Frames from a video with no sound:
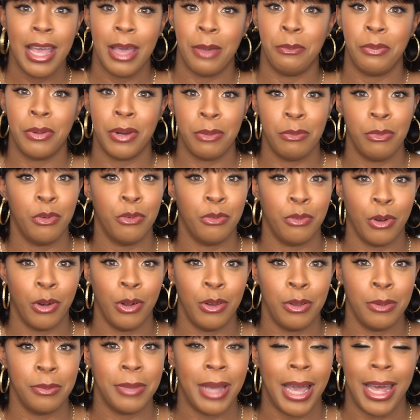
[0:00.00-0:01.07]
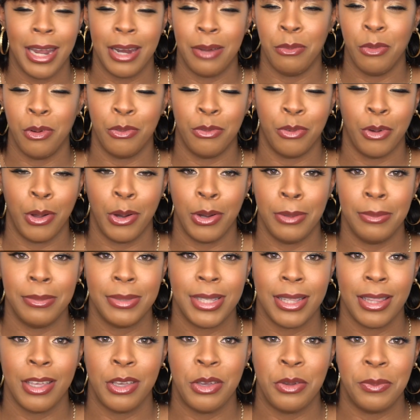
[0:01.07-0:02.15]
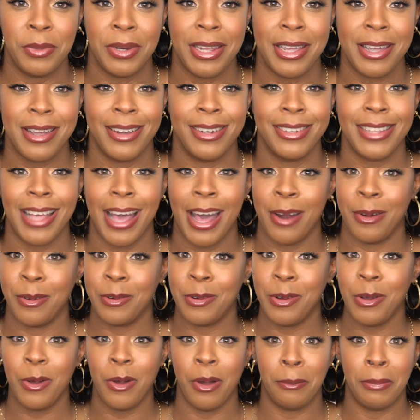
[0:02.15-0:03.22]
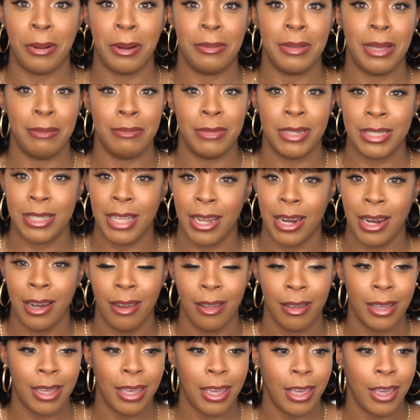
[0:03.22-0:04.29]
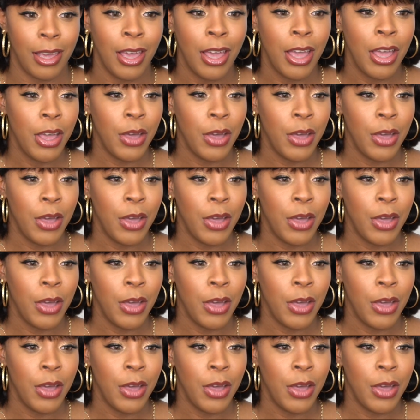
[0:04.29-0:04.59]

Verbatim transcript: and putting more volume adding more volume to the human hairs I don't know probably I'm just getting lucky